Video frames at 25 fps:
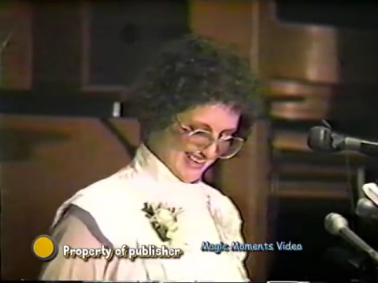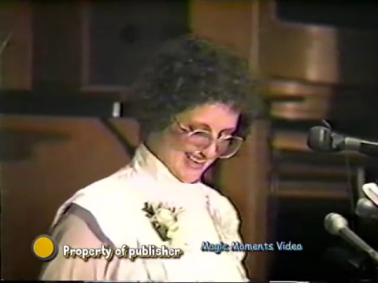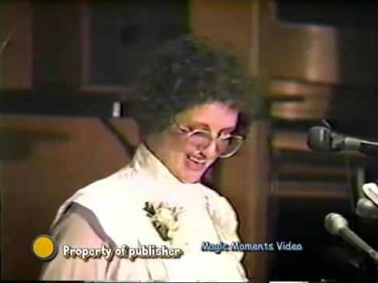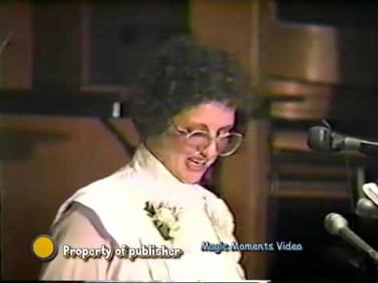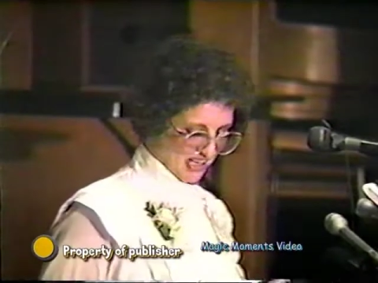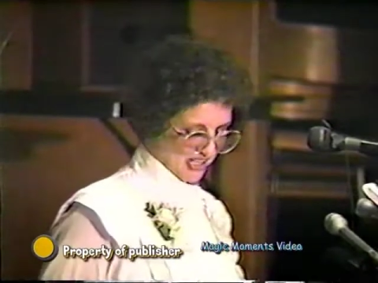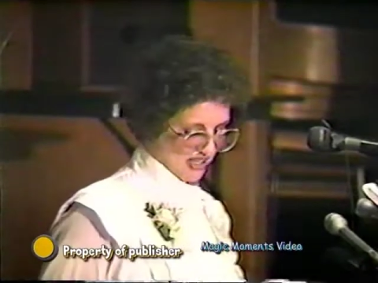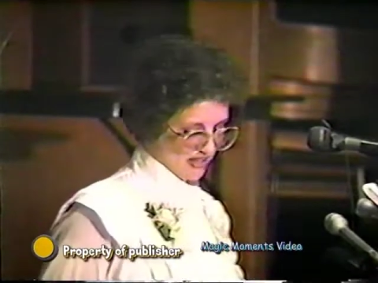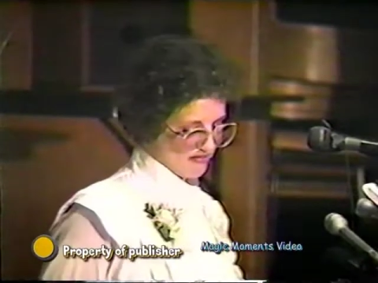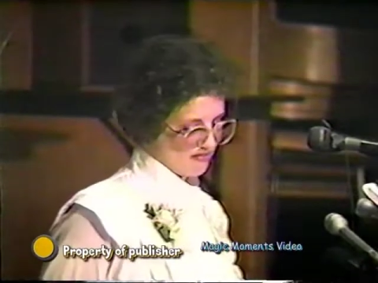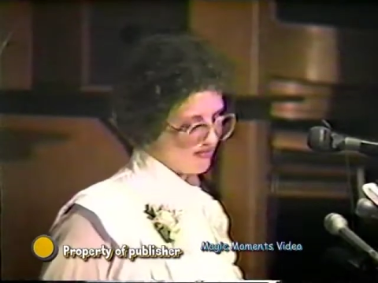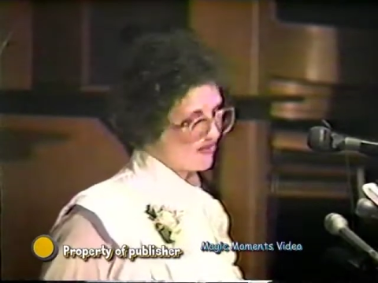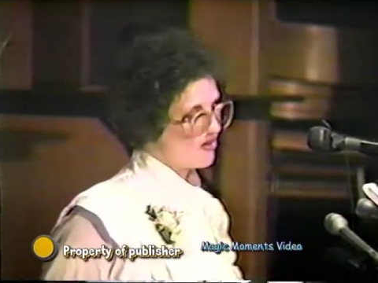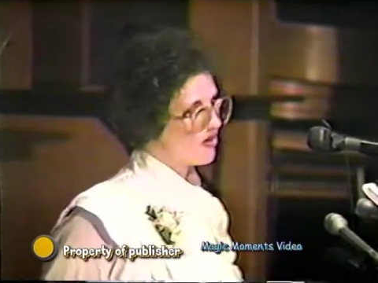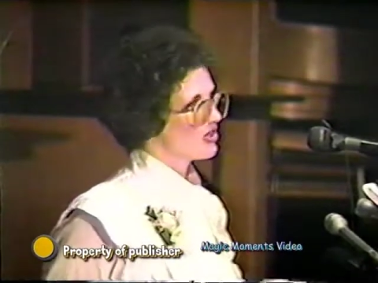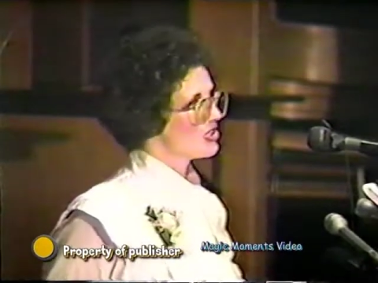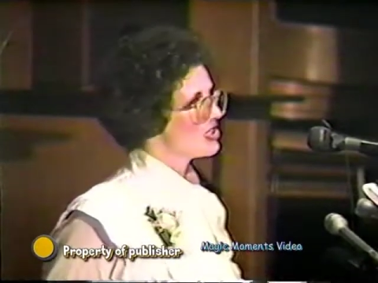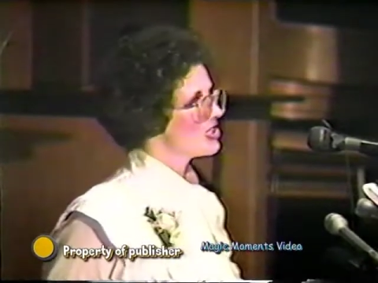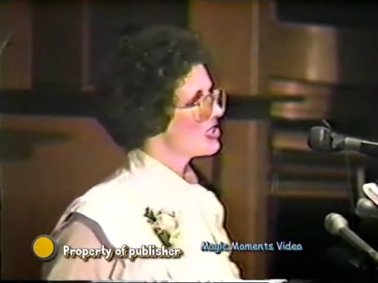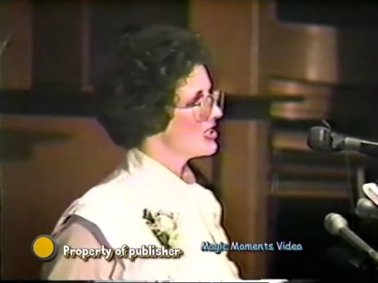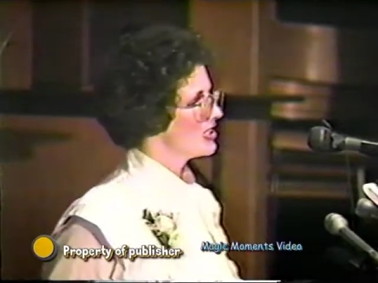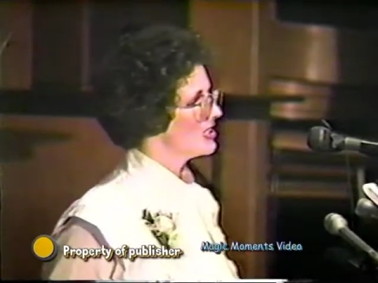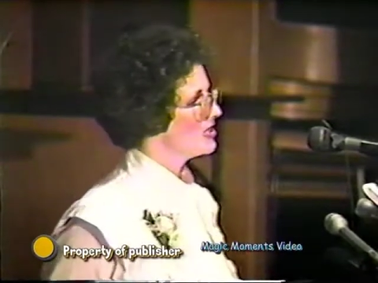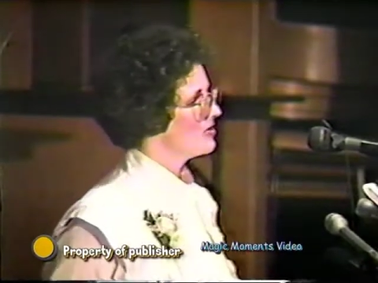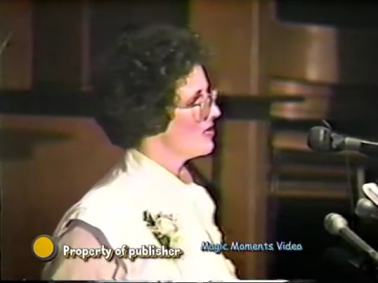and
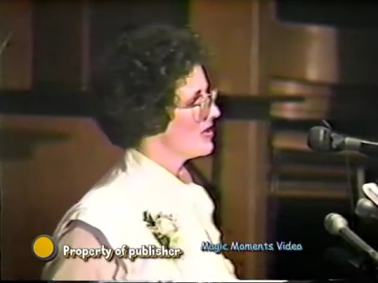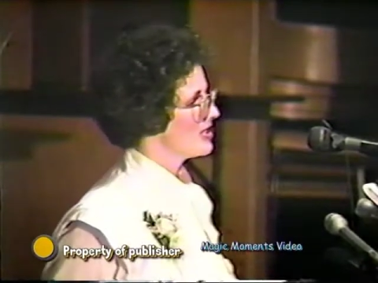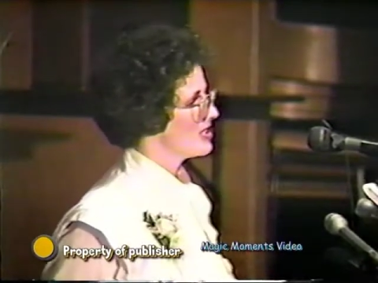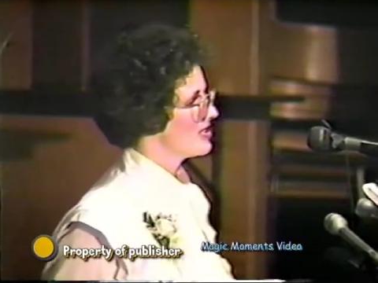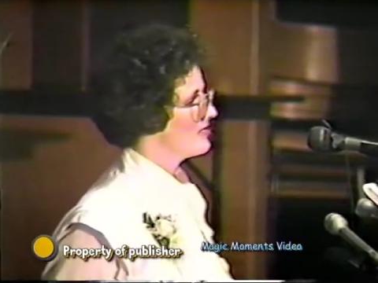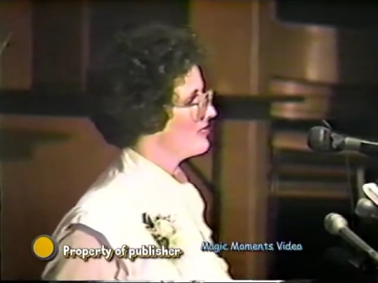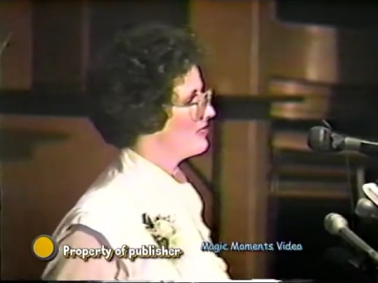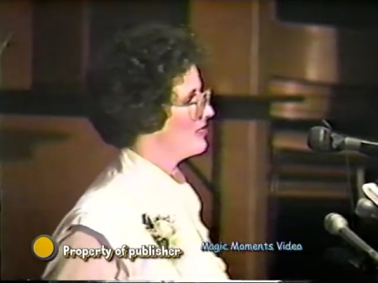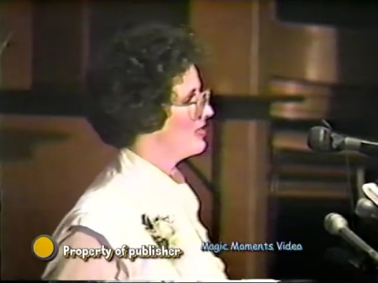unfortunately wasn't